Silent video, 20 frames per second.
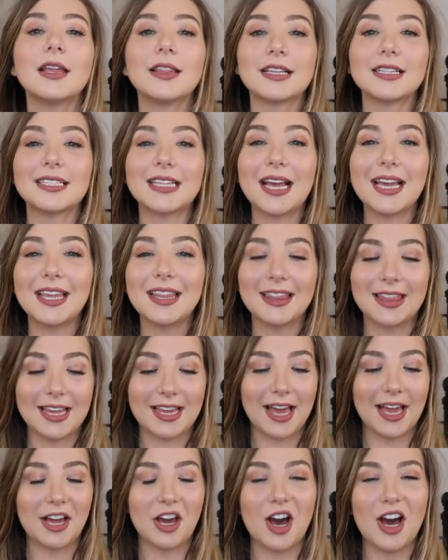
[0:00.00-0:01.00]
The second
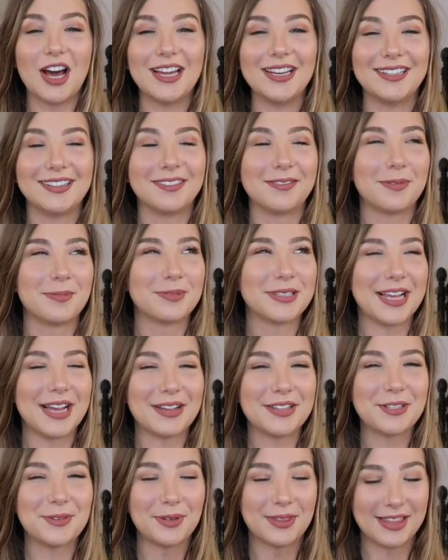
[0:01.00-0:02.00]
thing I got,
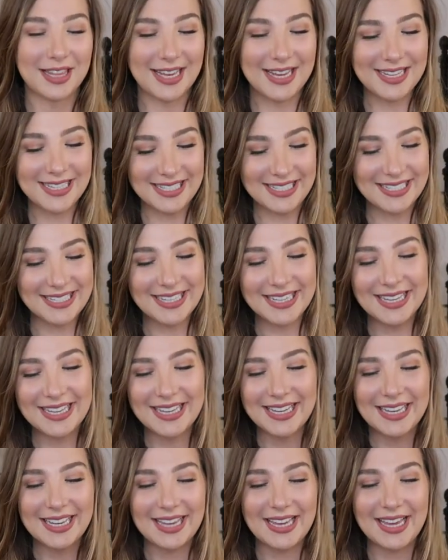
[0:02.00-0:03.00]
obsessed with this,
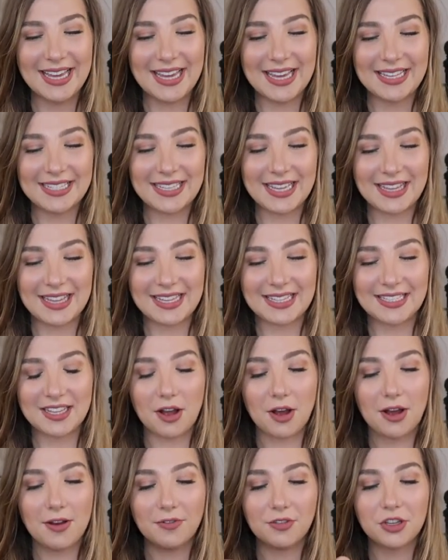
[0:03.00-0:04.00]
is this
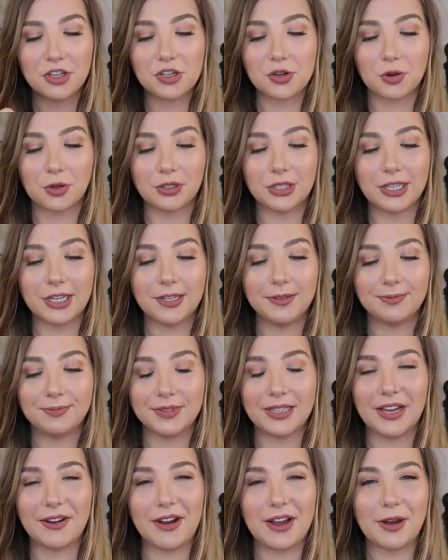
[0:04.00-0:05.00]
off-the-shoulder,
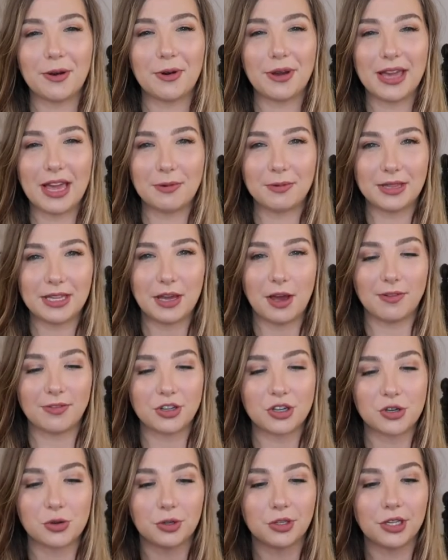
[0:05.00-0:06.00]
there I go again with the
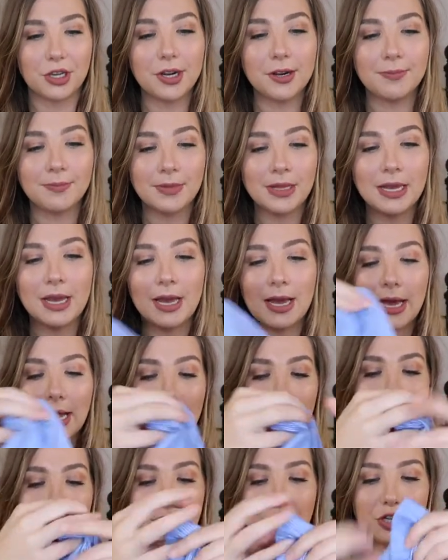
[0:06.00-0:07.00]
off-the-shoulder,
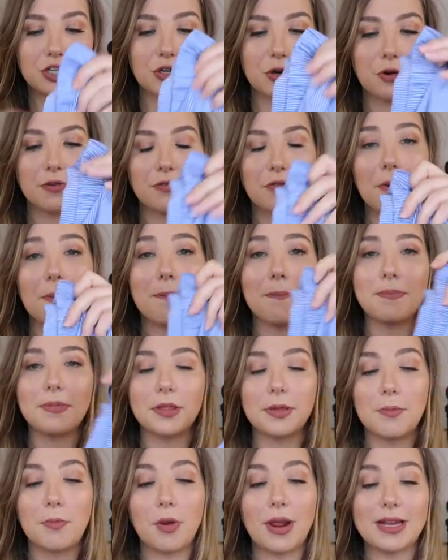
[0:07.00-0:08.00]
uh, shirt from
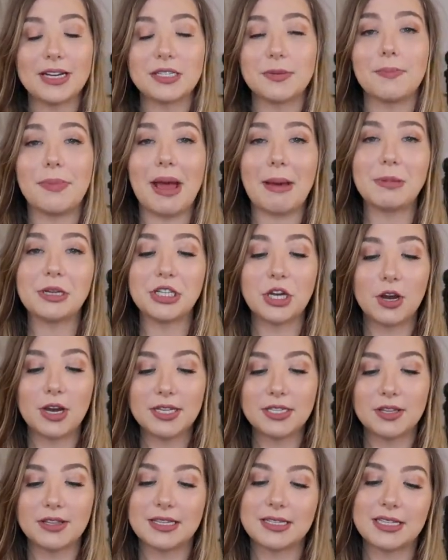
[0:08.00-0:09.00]
the brand
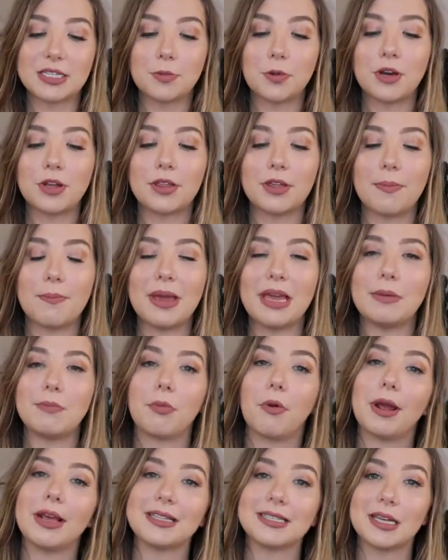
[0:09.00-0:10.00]
Babaton. So this is one of the main
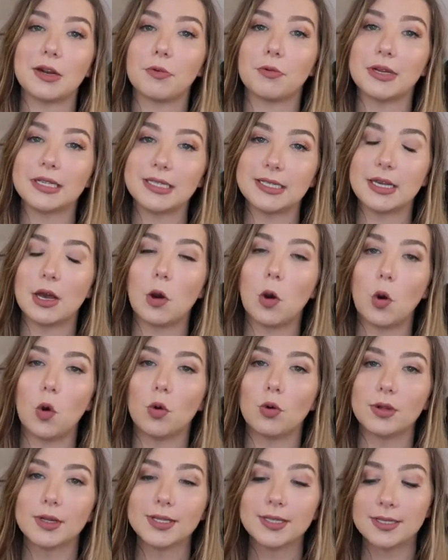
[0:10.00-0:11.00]
brands that Aritzia
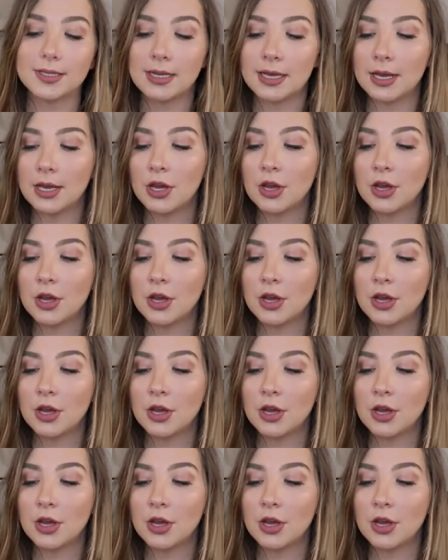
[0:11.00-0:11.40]
holds.